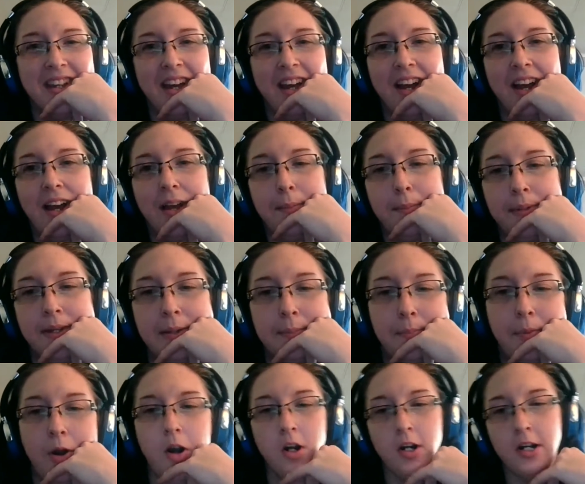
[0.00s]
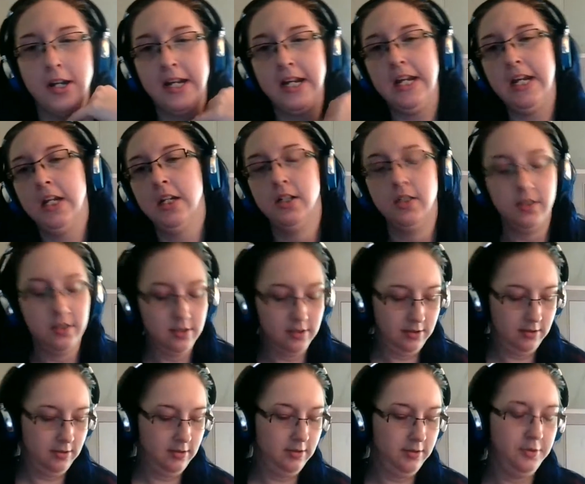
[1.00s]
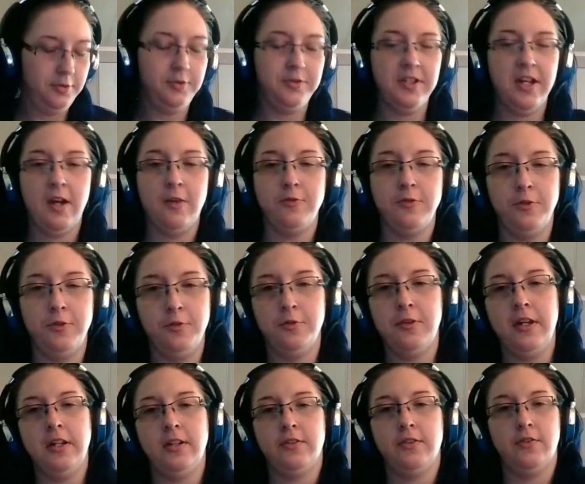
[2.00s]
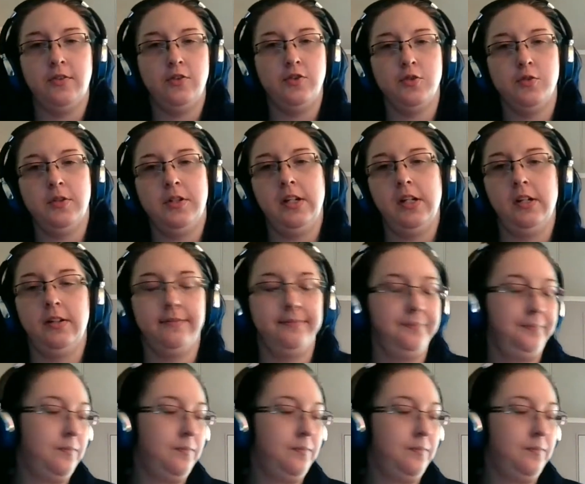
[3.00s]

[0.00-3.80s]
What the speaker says: Hi, Big Party. You sound new. Thanks for joining.